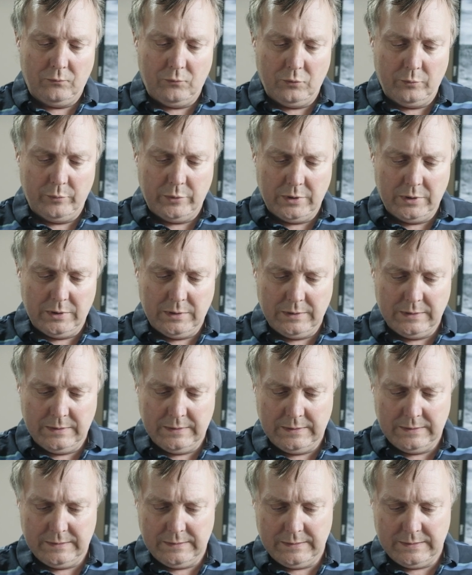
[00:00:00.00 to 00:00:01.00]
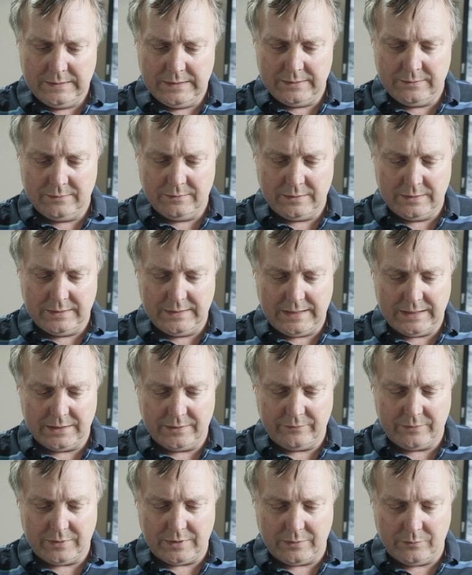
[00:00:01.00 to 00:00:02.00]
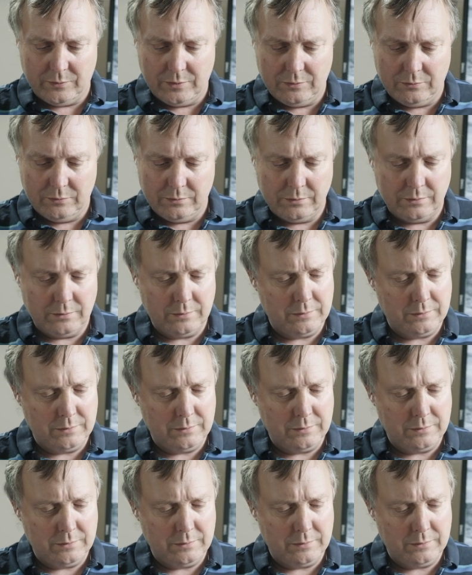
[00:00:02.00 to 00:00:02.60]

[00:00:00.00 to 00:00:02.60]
rubber isn't attached very well.